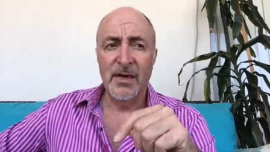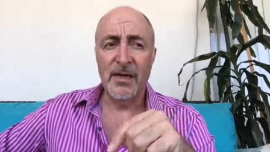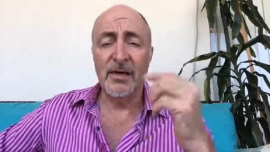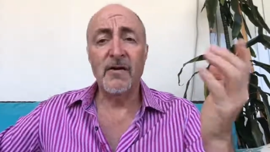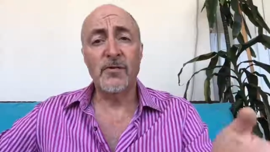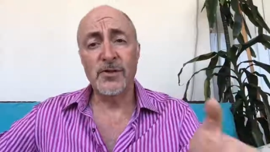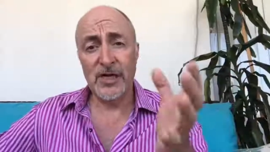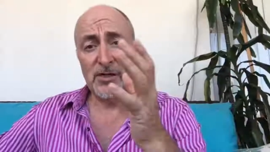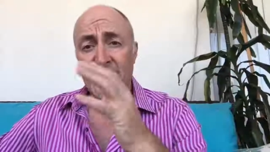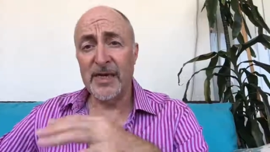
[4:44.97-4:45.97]
And then afterwards we
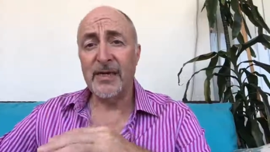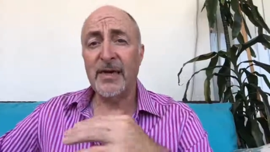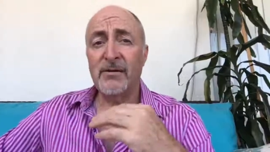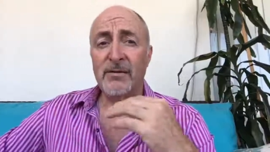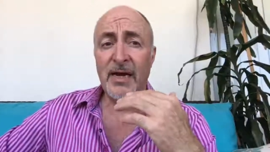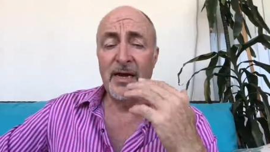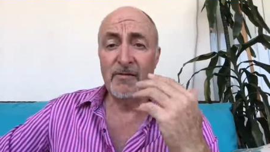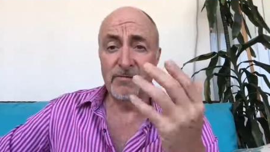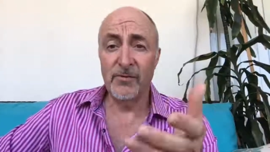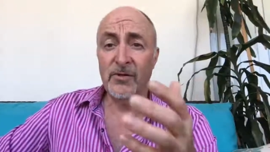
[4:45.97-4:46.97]
actually sat down and had
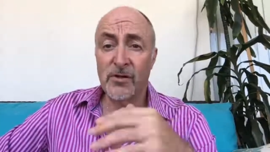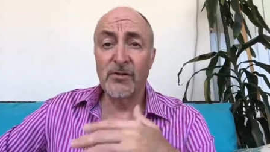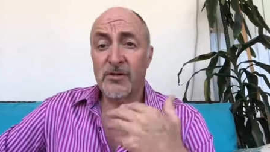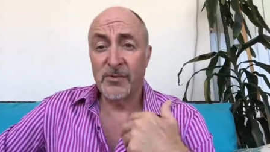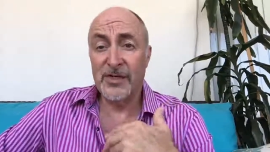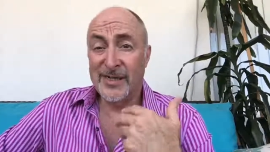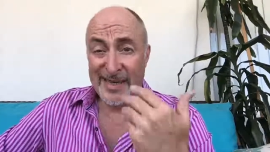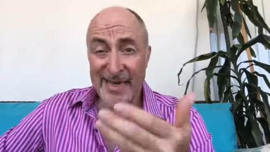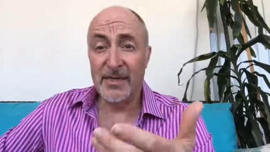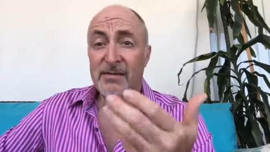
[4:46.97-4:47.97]
food cooked, so we actually
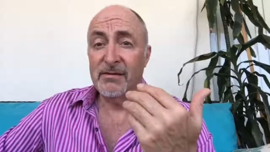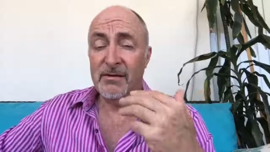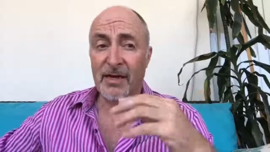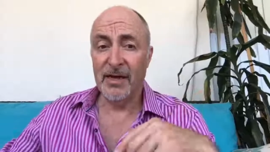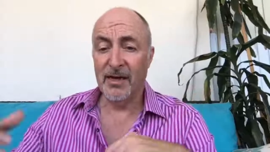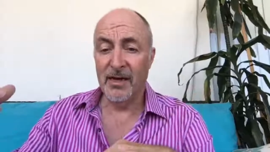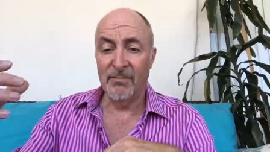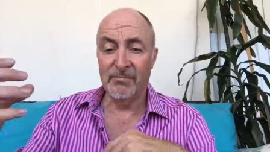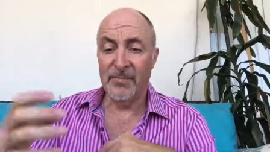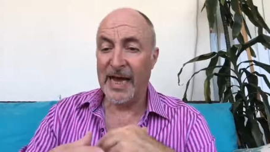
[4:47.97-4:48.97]
ate um,
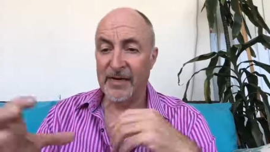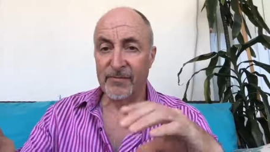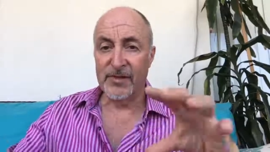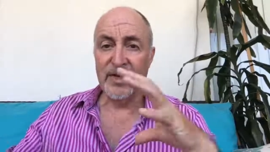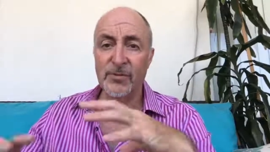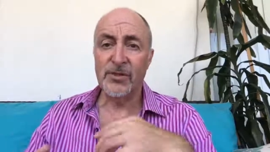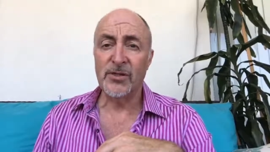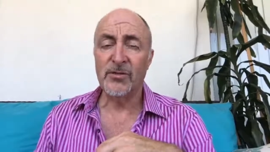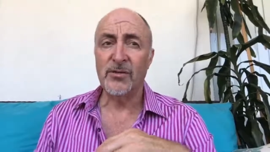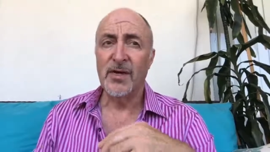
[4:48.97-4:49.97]
at different tables
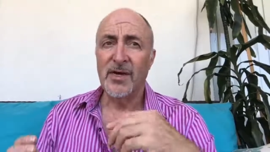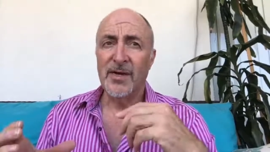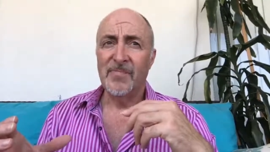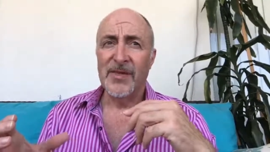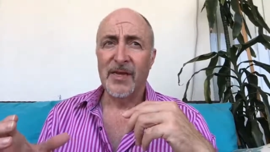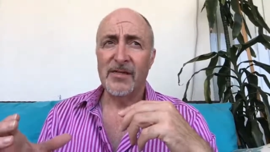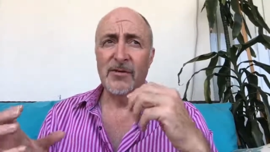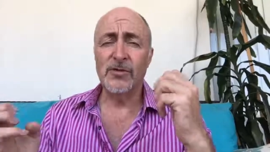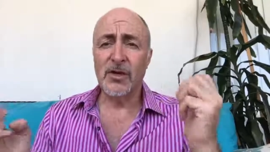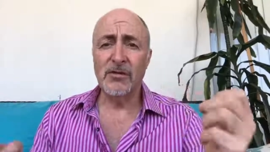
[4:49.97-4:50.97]
too. So
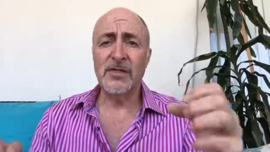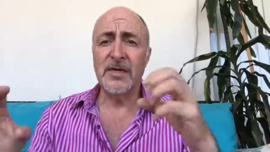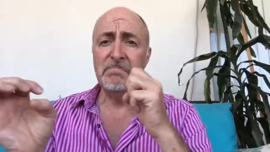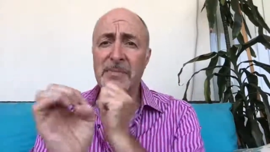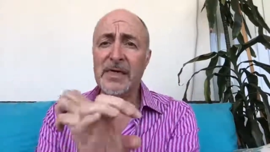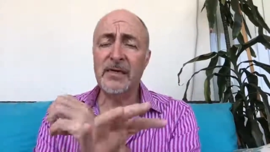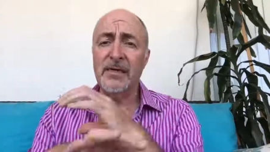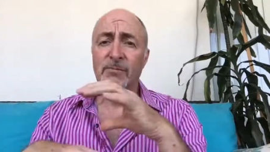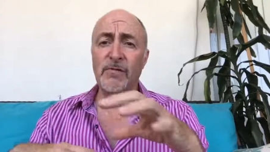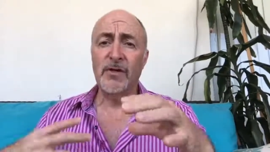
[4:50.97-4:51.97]
it was constantly mingling
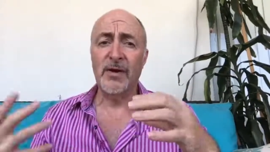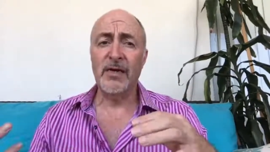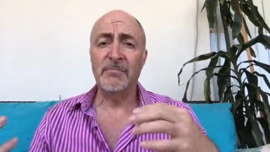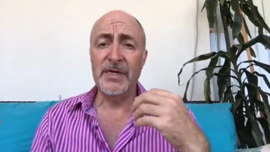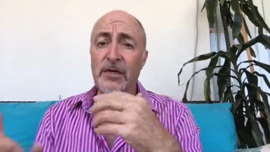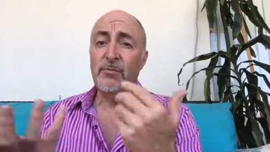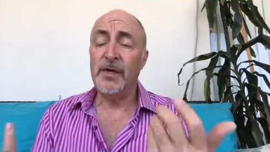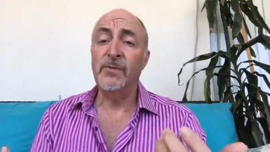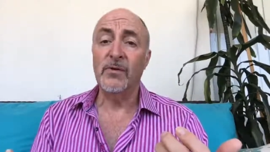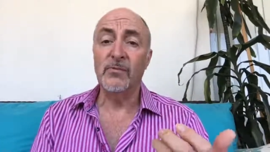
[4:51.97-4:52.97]
and moving around and meeting new
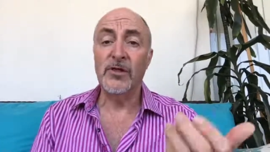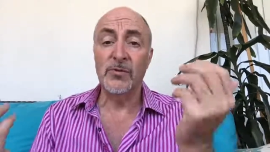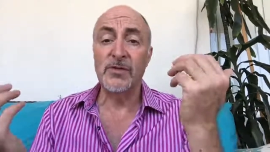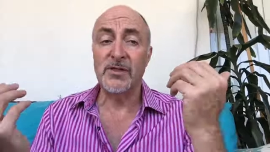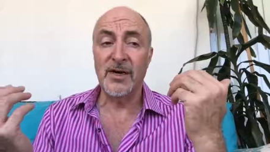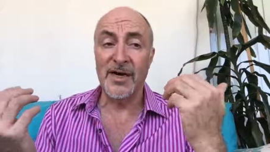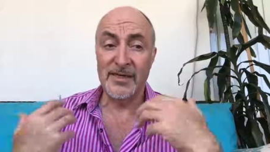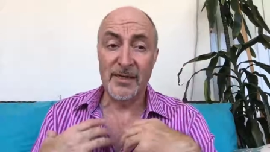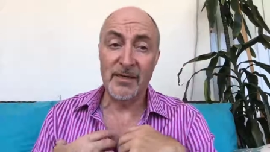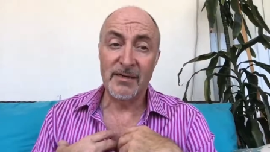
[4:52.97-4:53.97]
people, which was, I
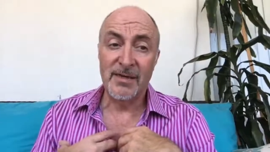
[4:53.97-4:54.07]
think,